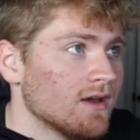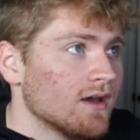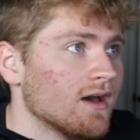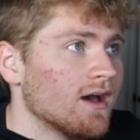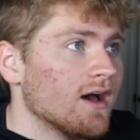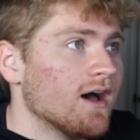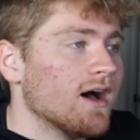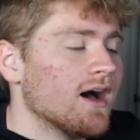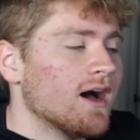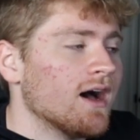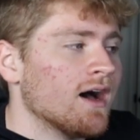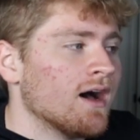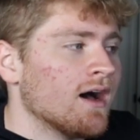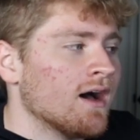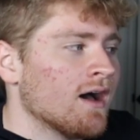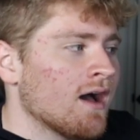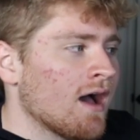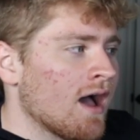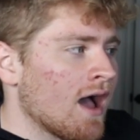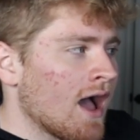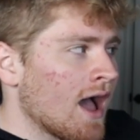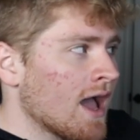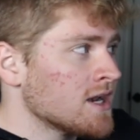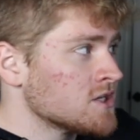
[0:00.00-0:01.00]

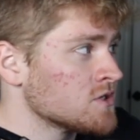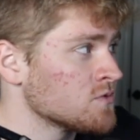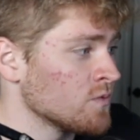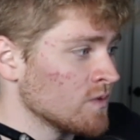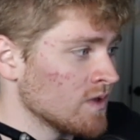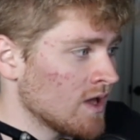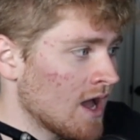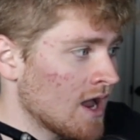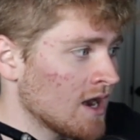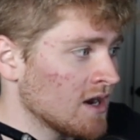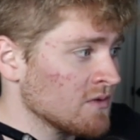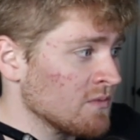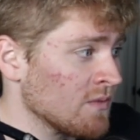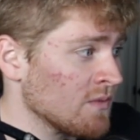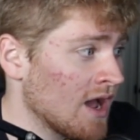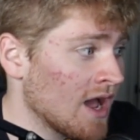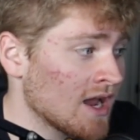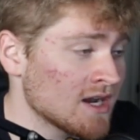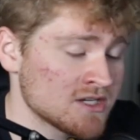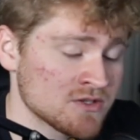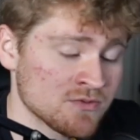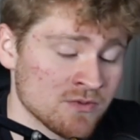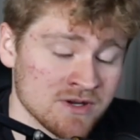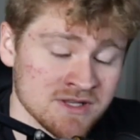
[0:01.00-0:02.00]
I just want
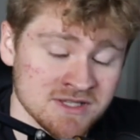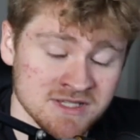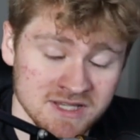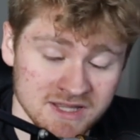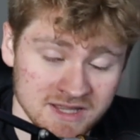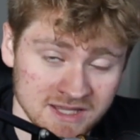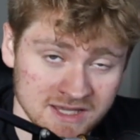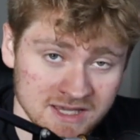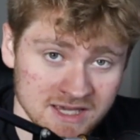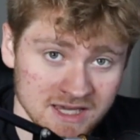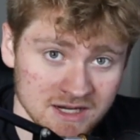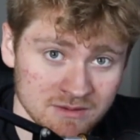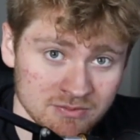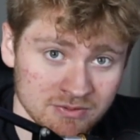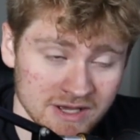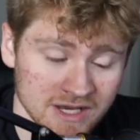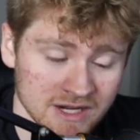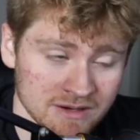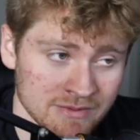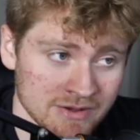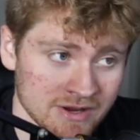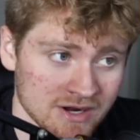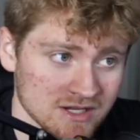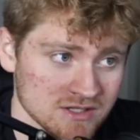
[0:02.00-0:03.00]
to see the kid play, to
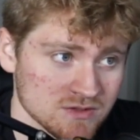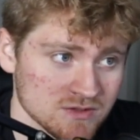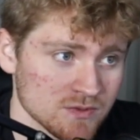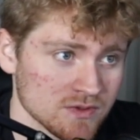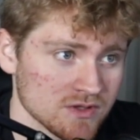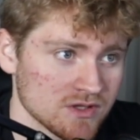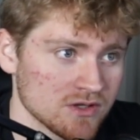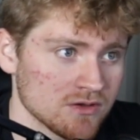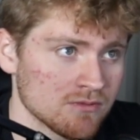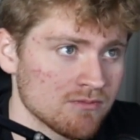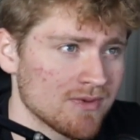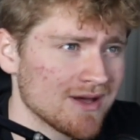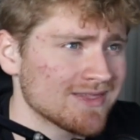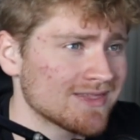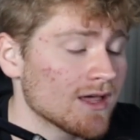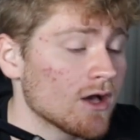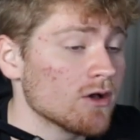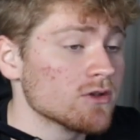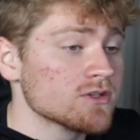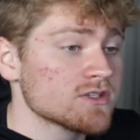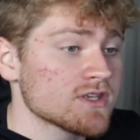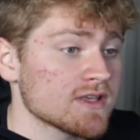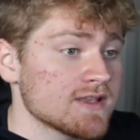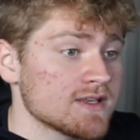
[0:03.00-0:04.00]
be honest with you. But
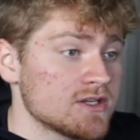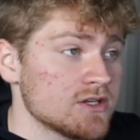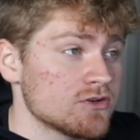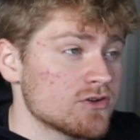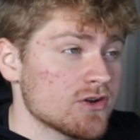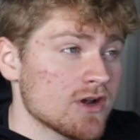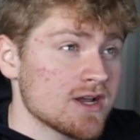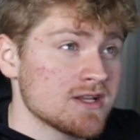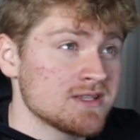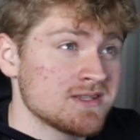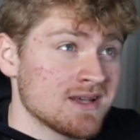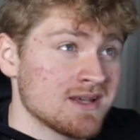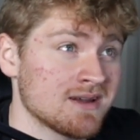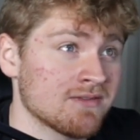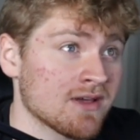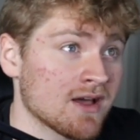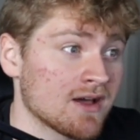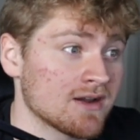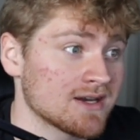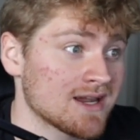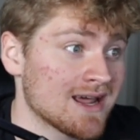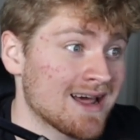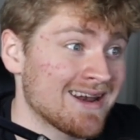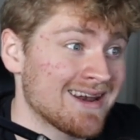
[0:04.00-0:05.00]
those are the 2 trades that have
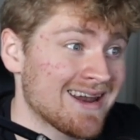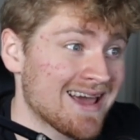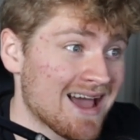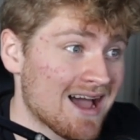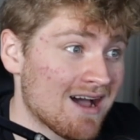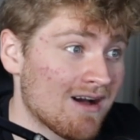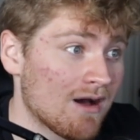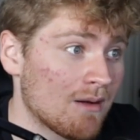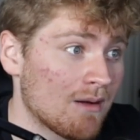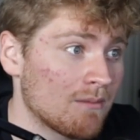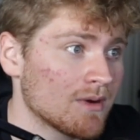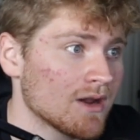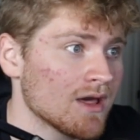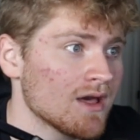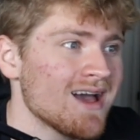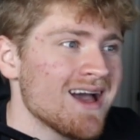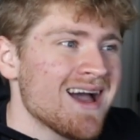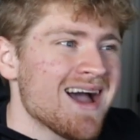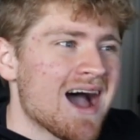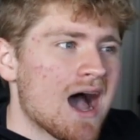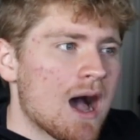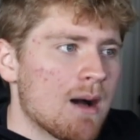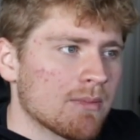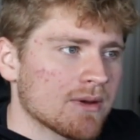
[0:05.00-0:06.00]
gone down. Now
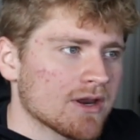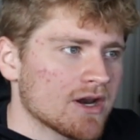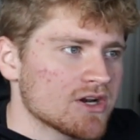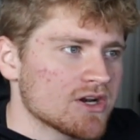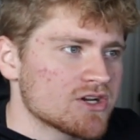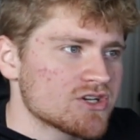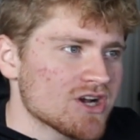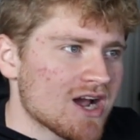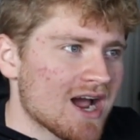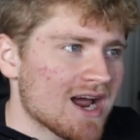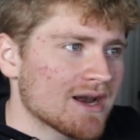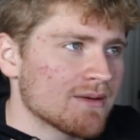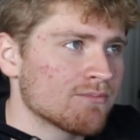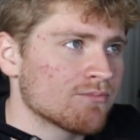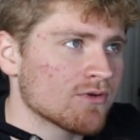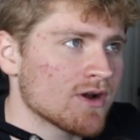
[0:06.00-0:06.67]
I'm gonna try to